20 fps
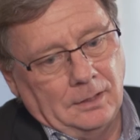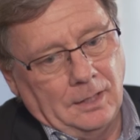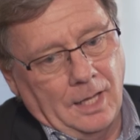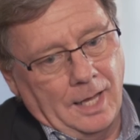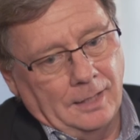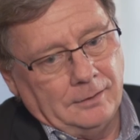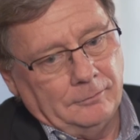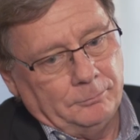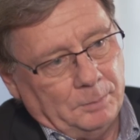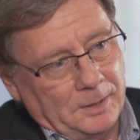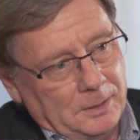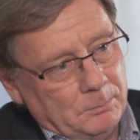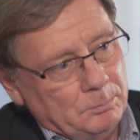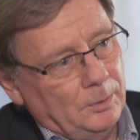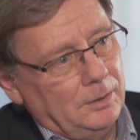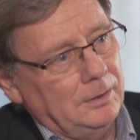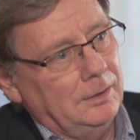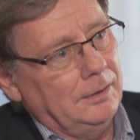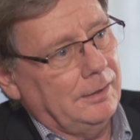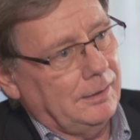A lot of
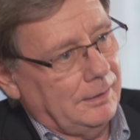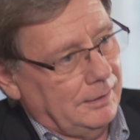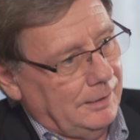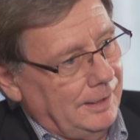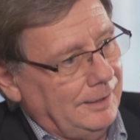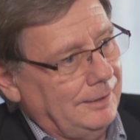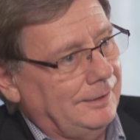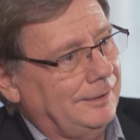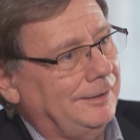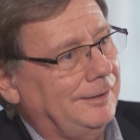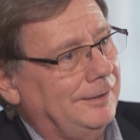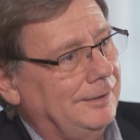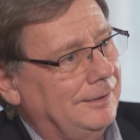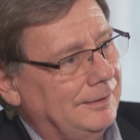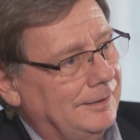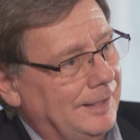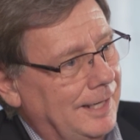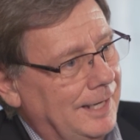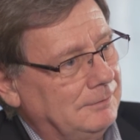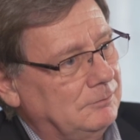people think
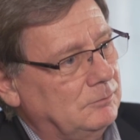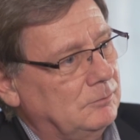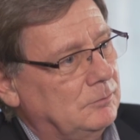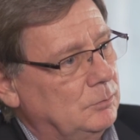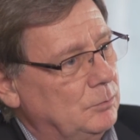that,